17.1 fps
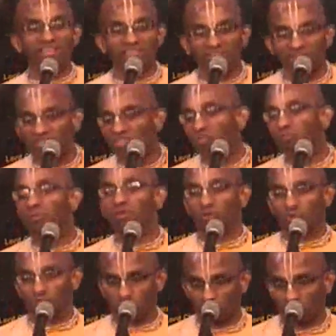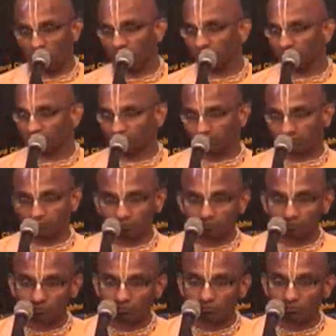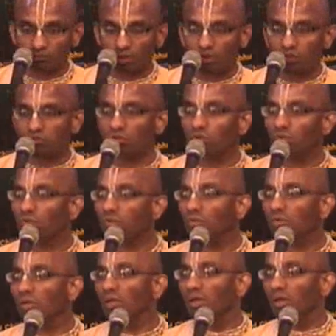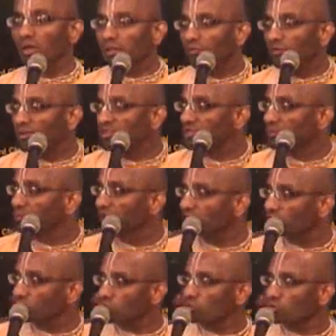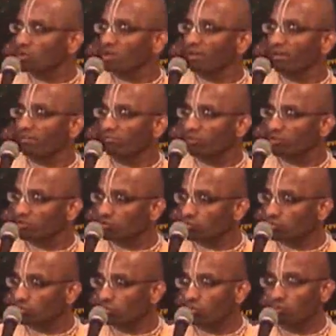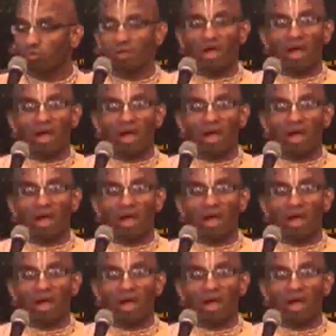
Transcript: as spiritual. So, the word spiritual refers to